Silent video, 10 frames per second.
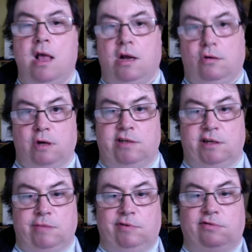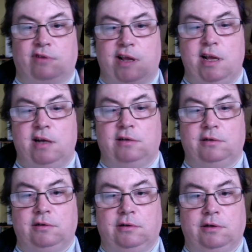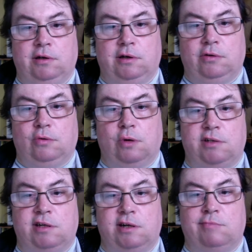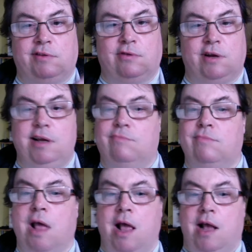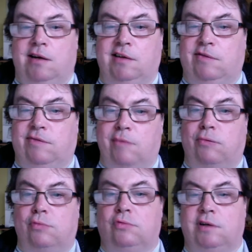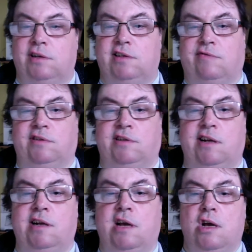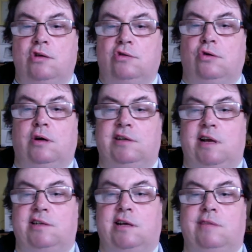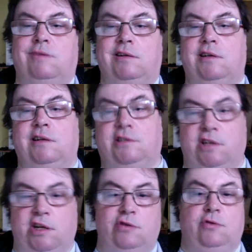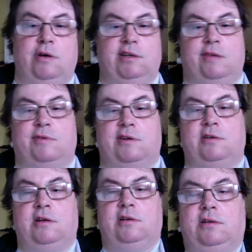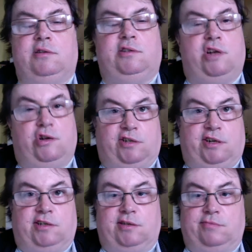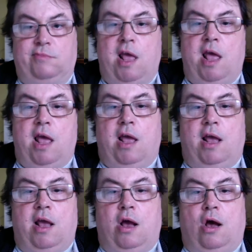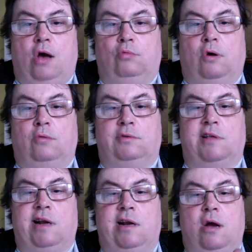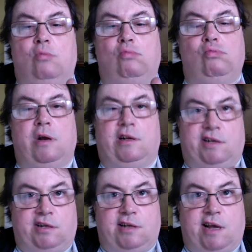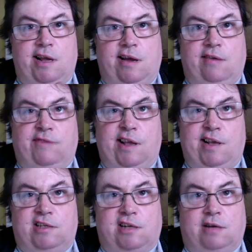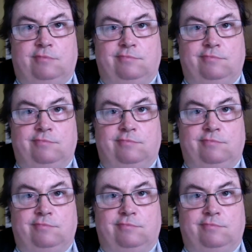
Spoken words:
Question number three. 9th of April 2017 saw attacks take place in two Egyptian churches on what was then which day of Easter?